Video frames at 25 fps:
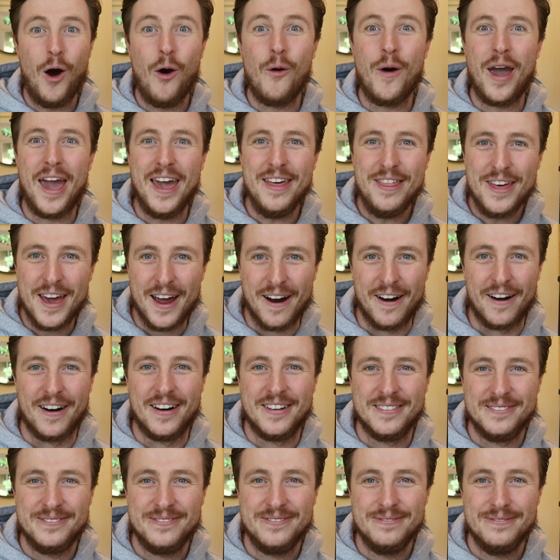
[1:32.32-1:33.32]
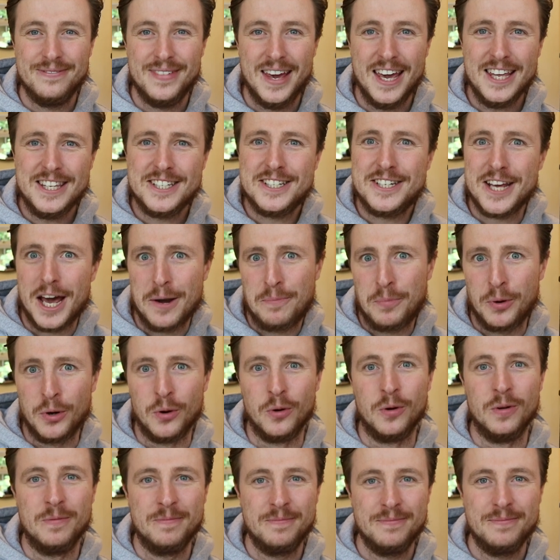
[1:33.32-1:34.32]
Oh, hey there. It's
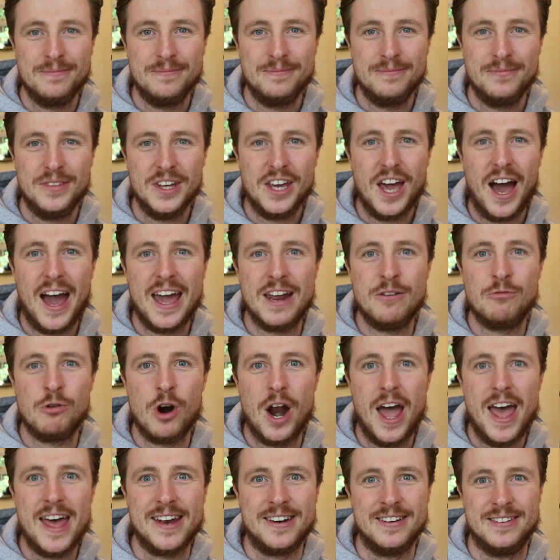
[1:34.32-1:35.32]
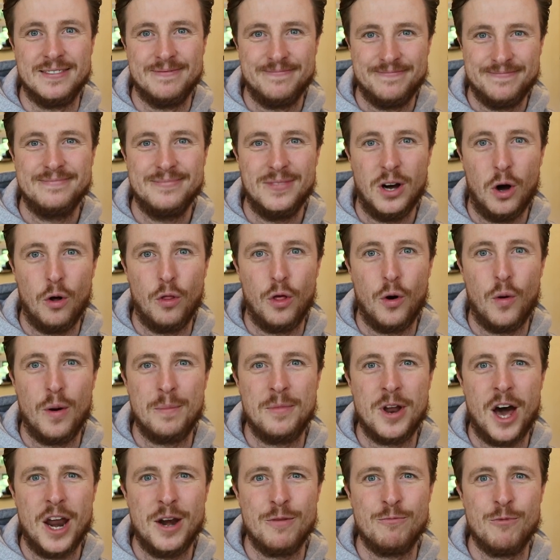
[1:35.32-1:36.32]
Deadpool. The guy in red. Although
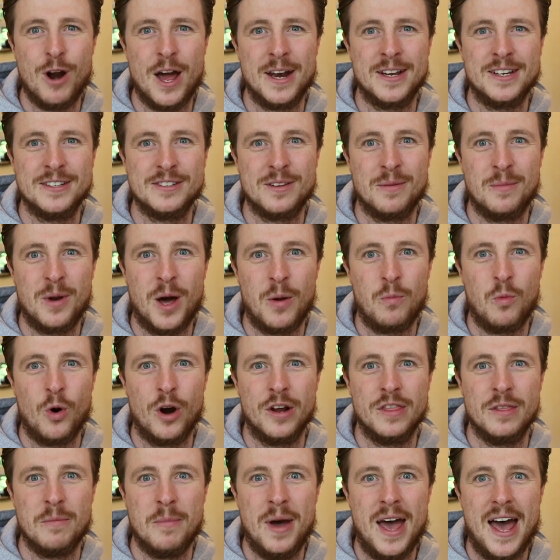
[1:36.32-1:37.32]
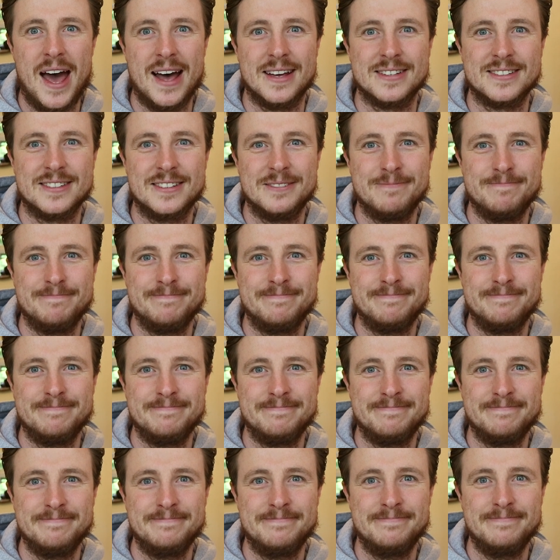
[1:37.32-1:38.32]
I'm not in red because I'm not wearing the mask.
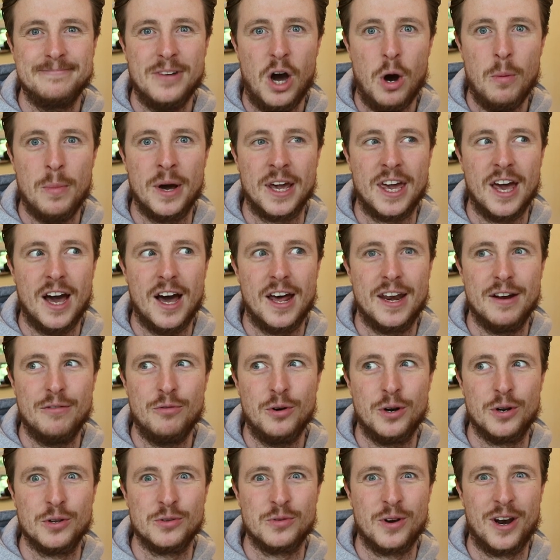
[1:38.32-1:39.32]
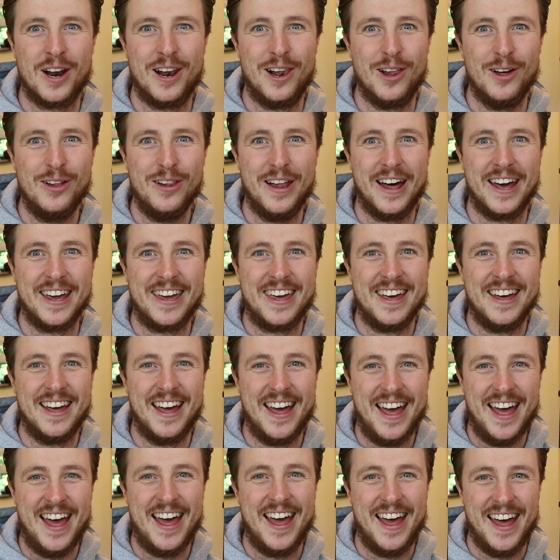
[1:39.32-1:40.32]
Oh my god, everyone knows what I look like.
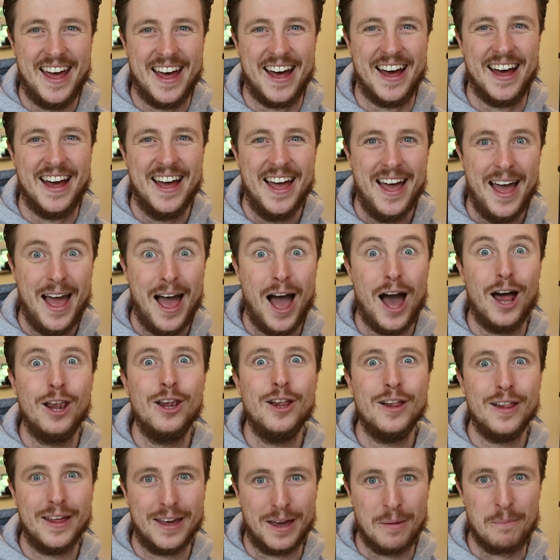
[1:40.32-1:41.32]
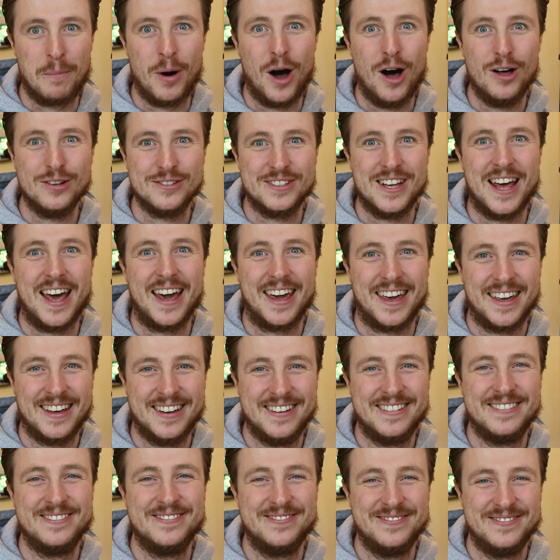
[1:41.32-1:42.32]
I look like a ball sack.
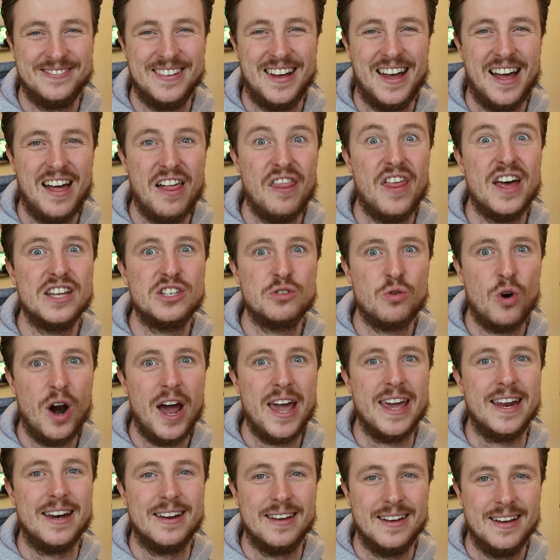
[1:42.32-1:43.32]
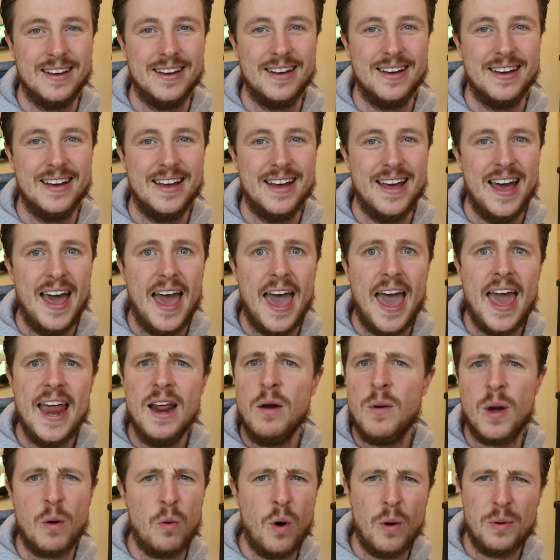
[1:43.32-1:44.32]
That's right.
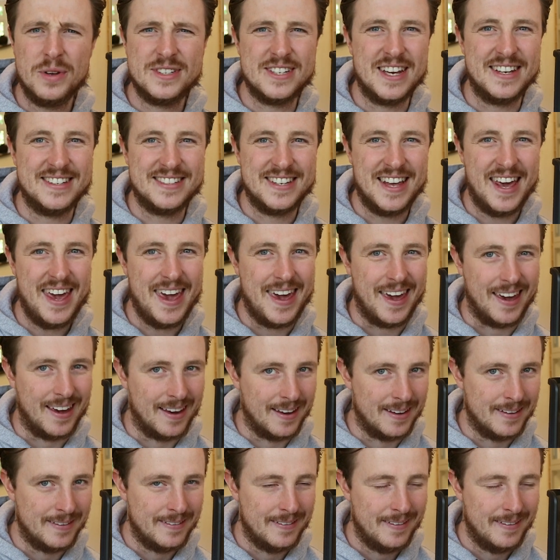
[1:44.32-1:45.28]
Anyway, what was I saying?